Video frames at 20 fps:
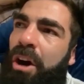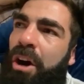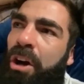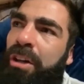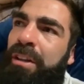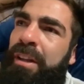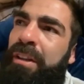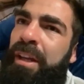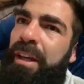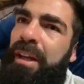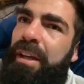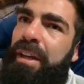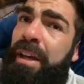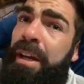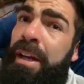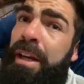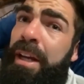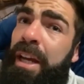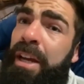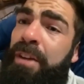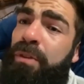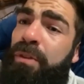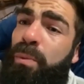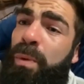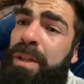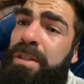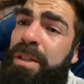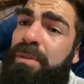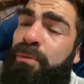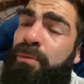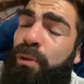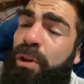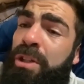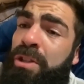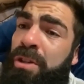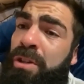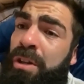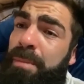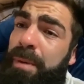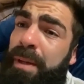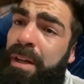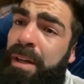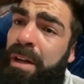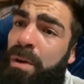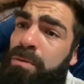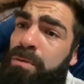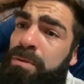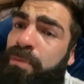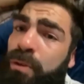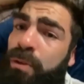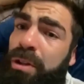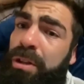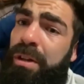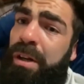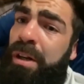I think if he wins the fight, it's going to be a close fight.